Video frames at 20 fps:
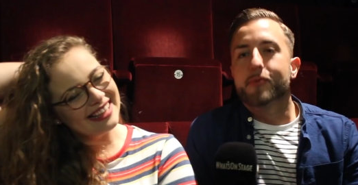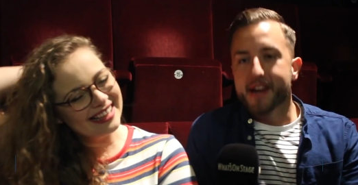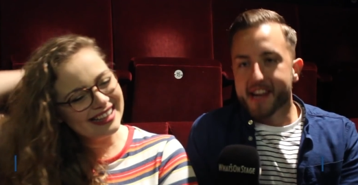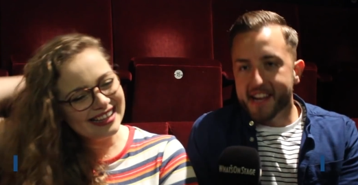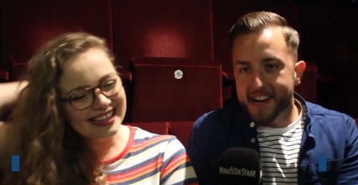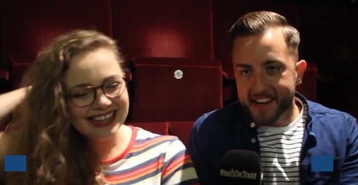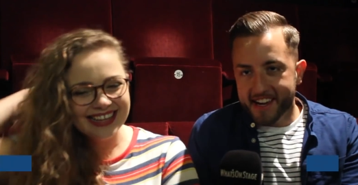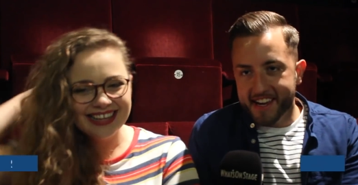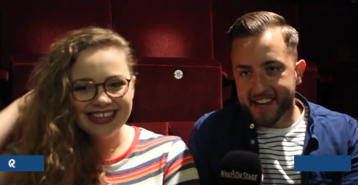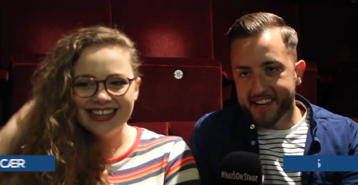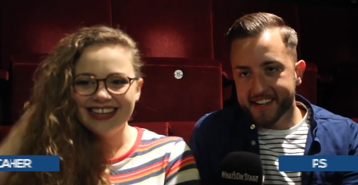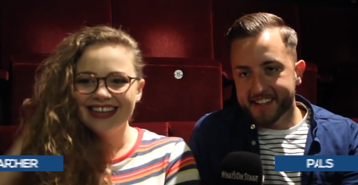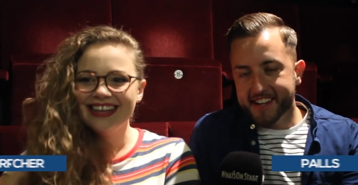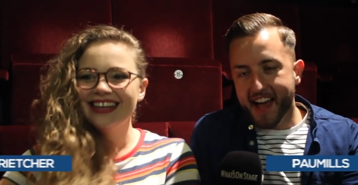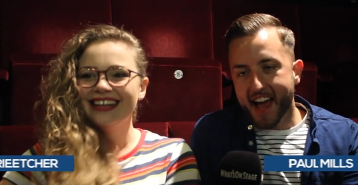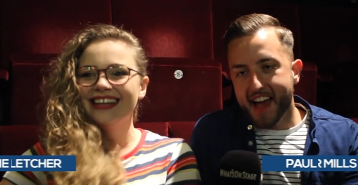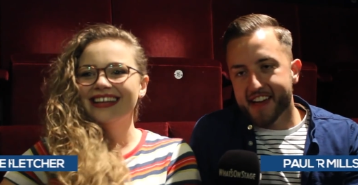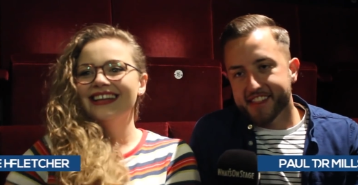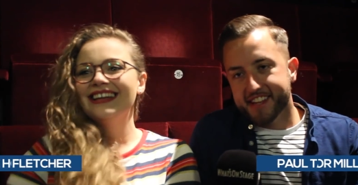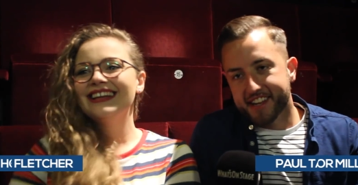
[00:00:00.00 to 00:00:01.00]
Speaker 1: We are
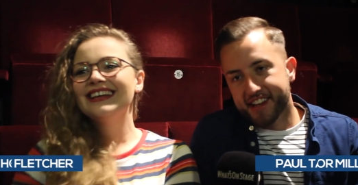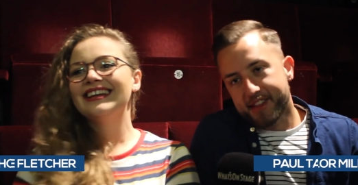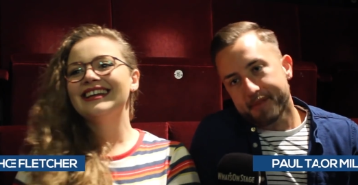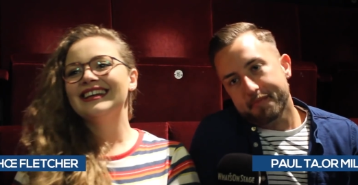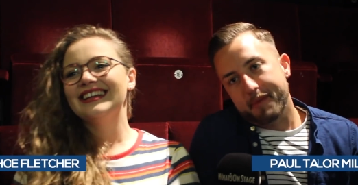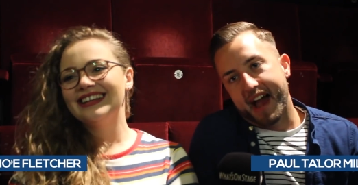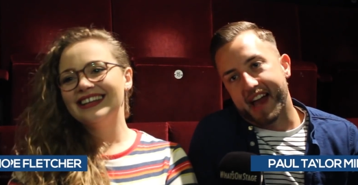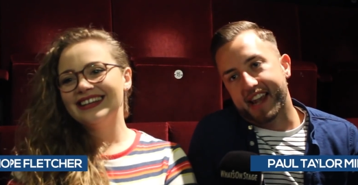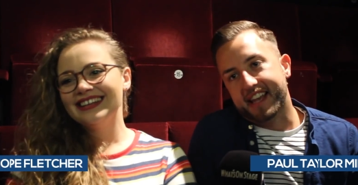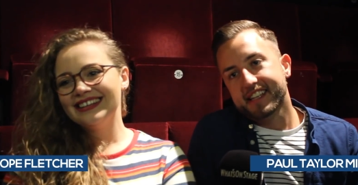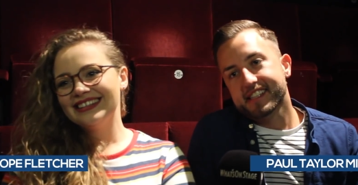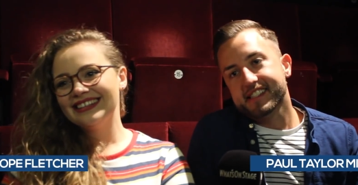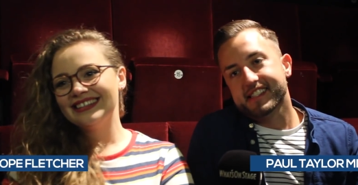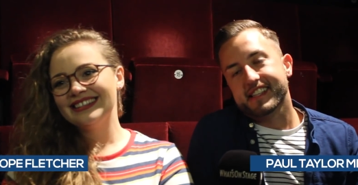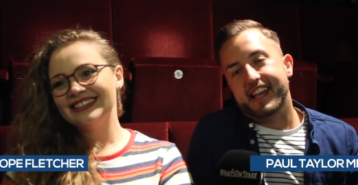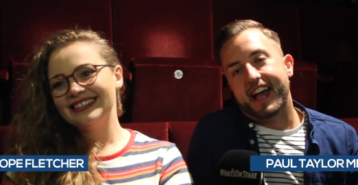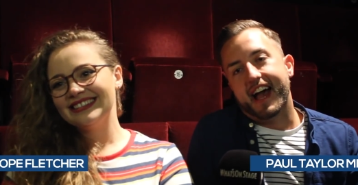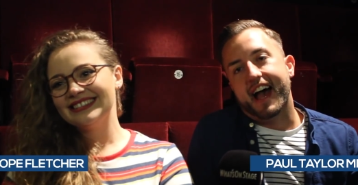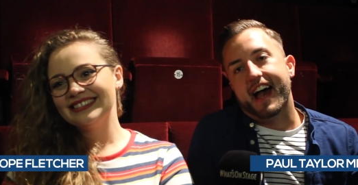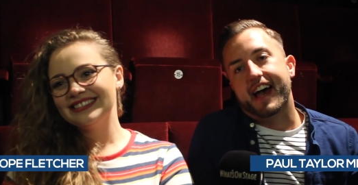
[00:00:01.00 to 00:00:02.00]
here at the Other
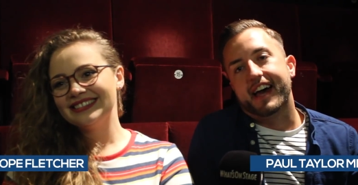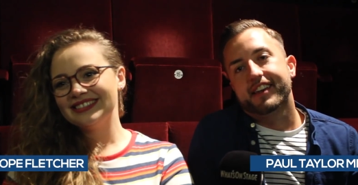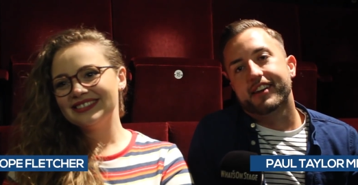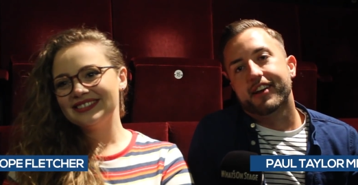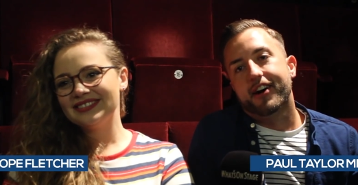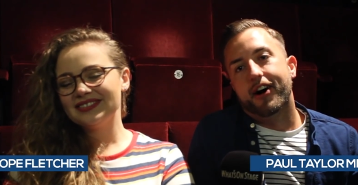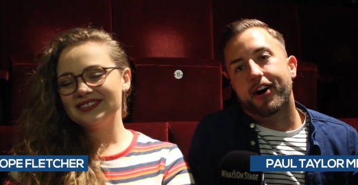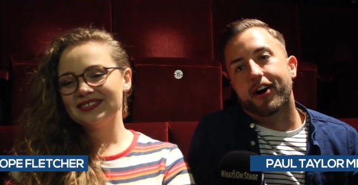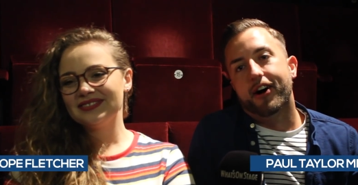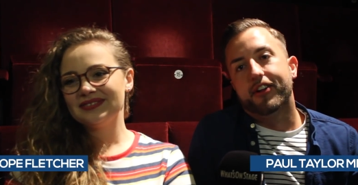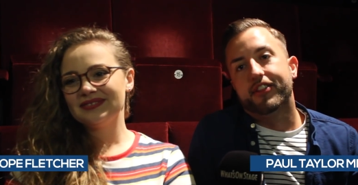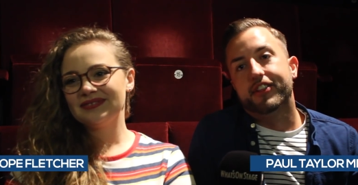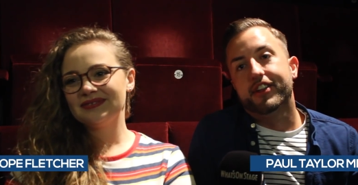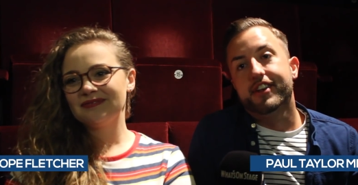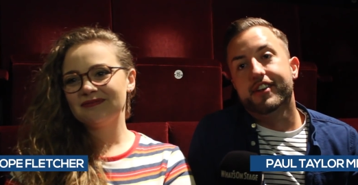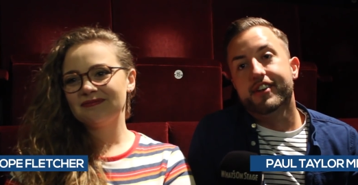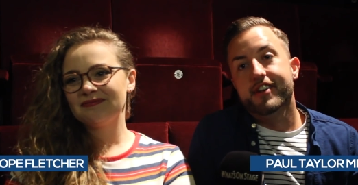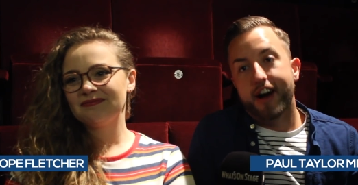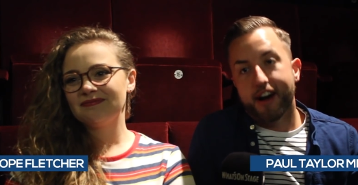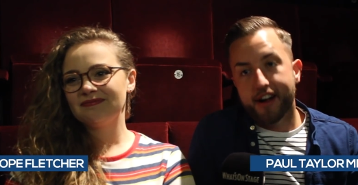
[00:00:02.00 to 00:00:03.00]
Palace, and
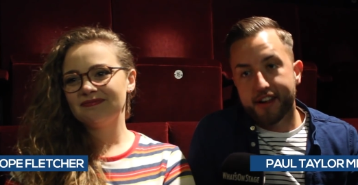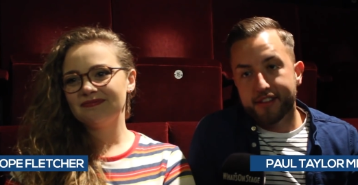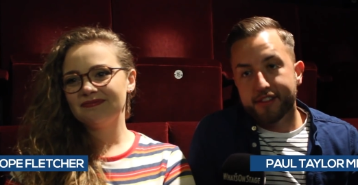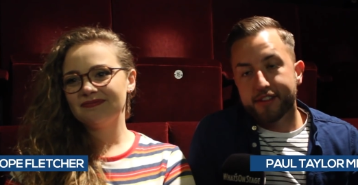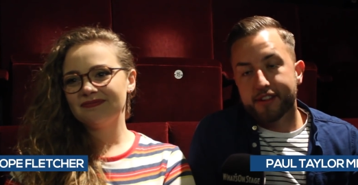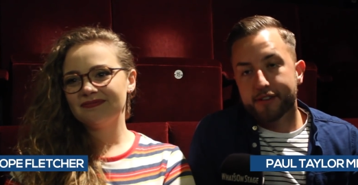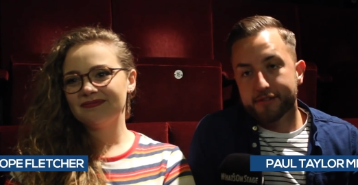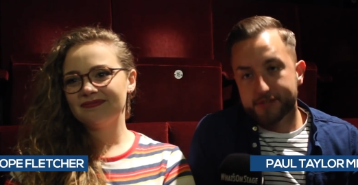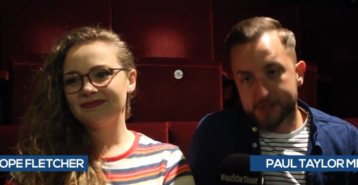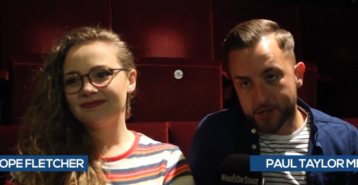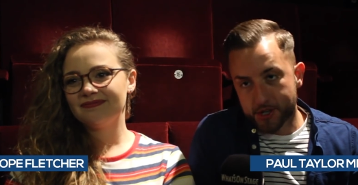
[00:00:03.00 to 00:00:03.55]
on the 9th of